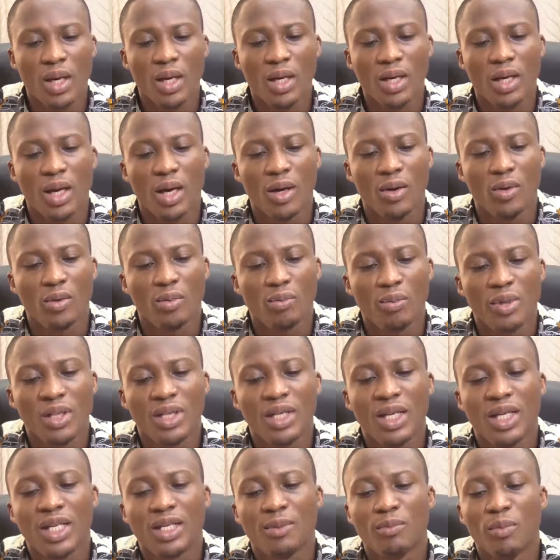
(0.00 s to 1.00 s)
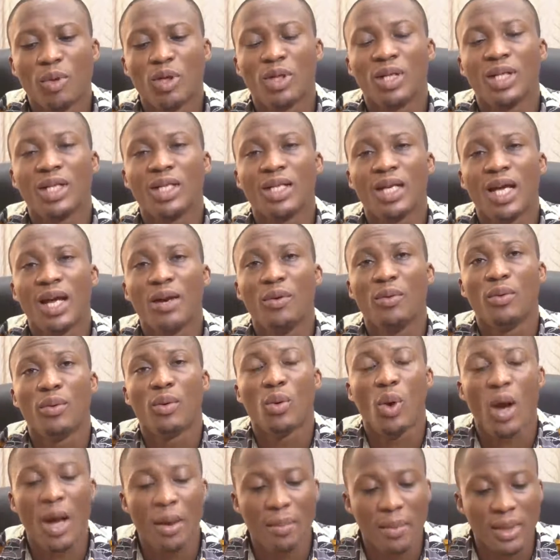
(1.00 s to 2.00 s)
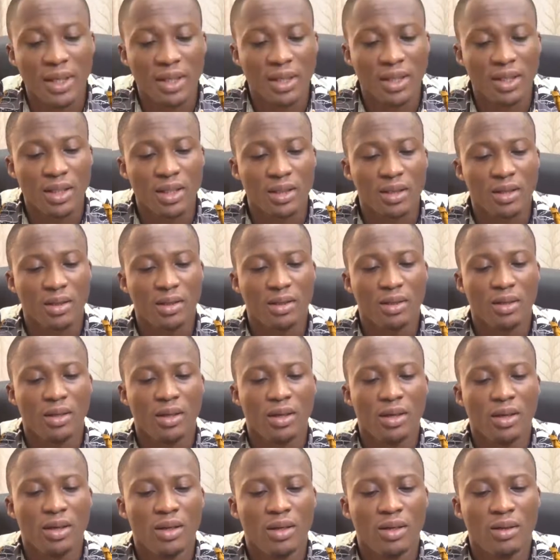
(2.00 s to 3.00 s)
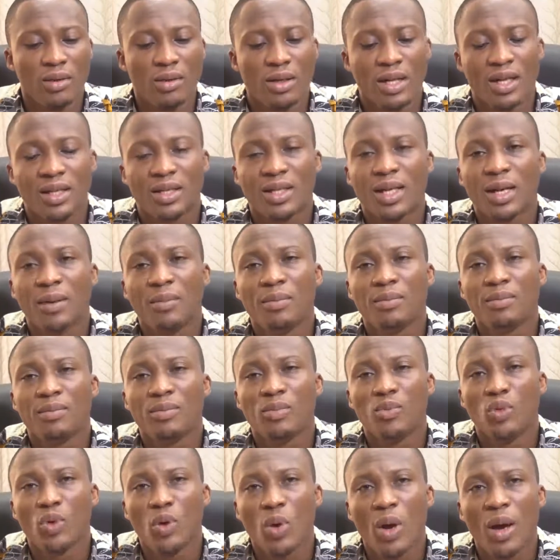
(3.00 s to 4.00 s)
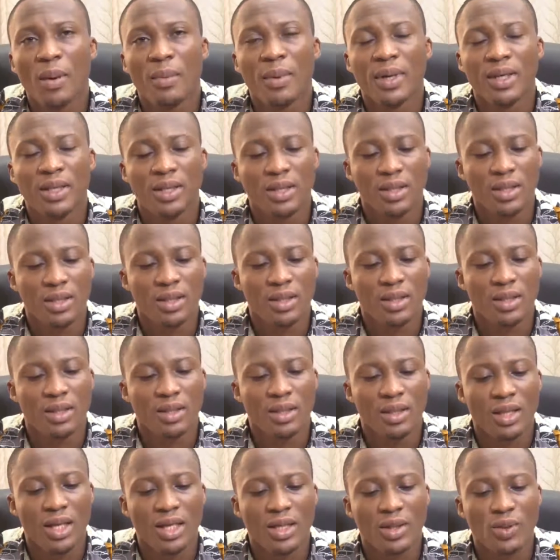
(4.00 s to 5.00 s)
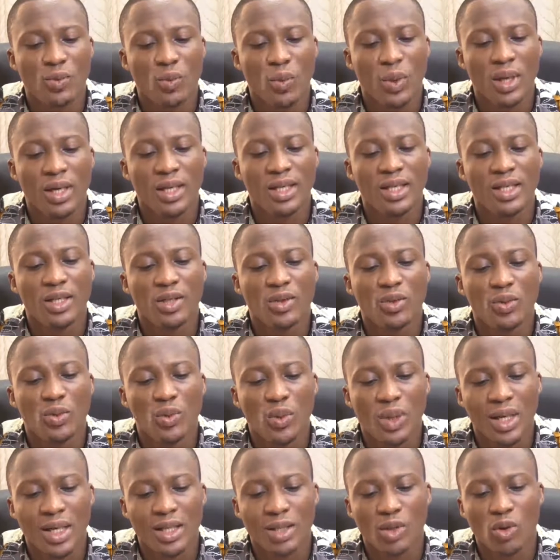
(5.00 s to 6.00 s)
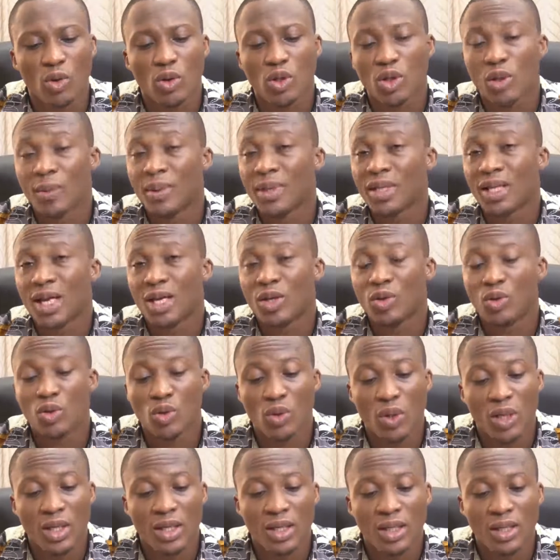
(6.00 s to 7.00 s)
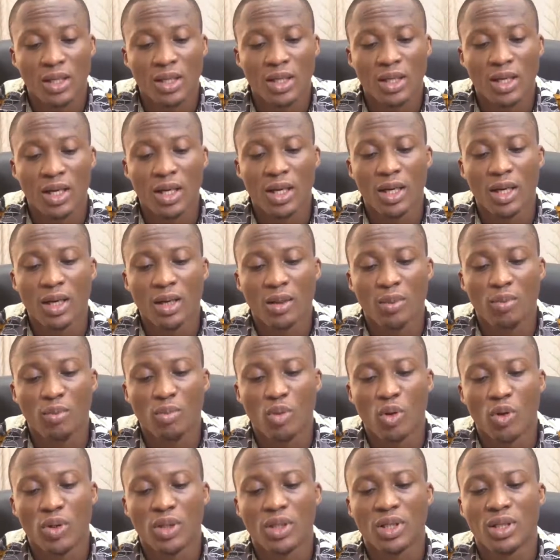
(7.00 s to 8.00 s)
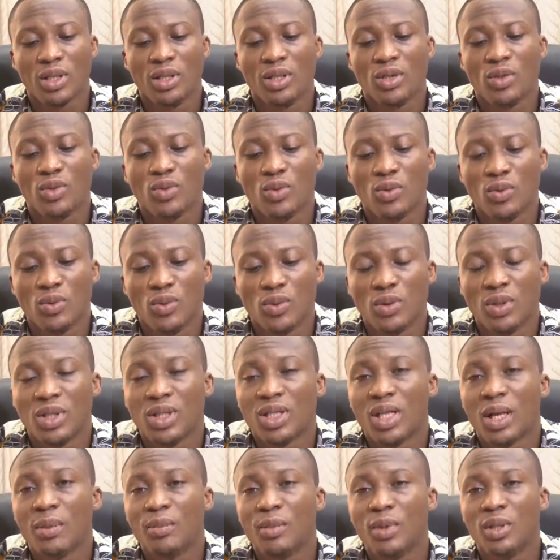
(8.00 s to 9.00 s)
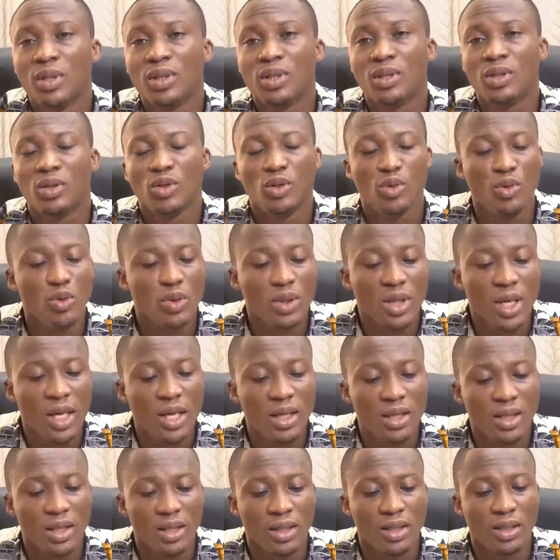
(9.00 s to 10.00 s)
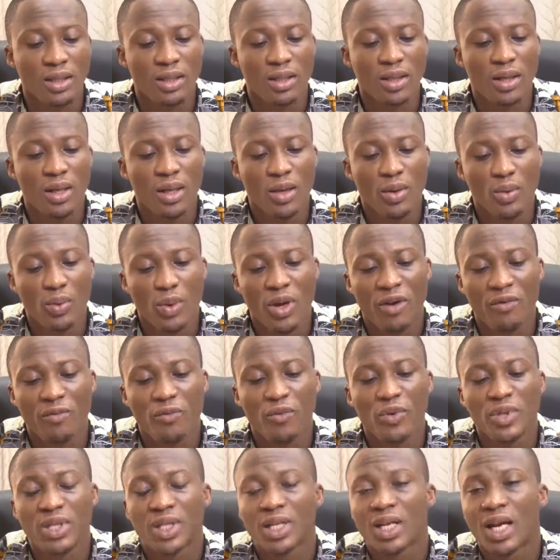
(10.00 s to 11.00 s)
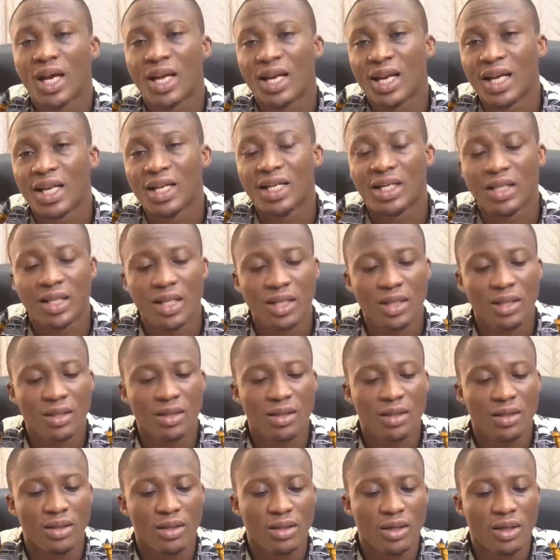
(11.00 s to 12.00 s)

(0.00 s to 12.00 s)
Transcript: Now, business modeling and requirements. There are some requirements that one needs to look at. Customers are usually brought in to determine use cases. We have risk analysis,